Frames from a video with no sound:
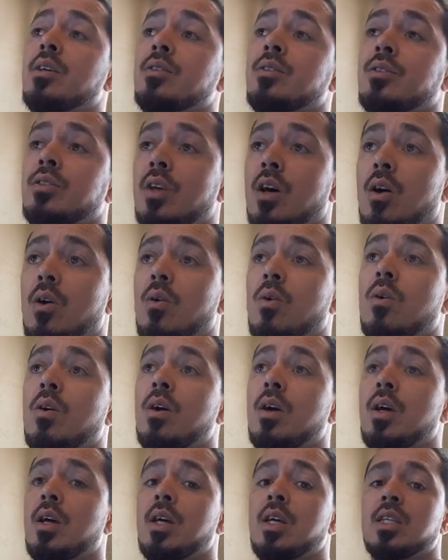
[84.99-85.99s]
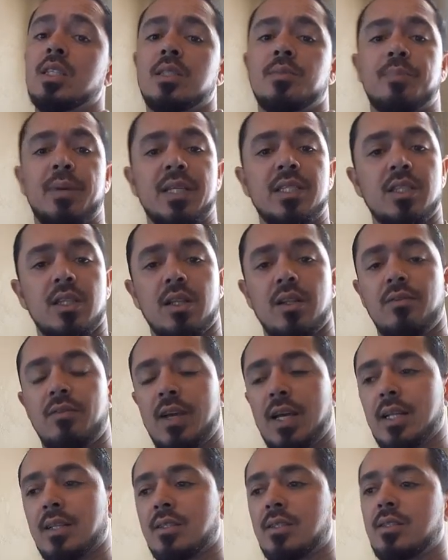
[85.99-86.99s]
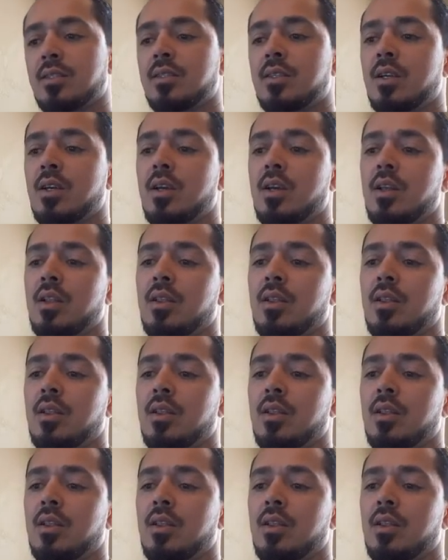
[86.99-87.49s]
So special events.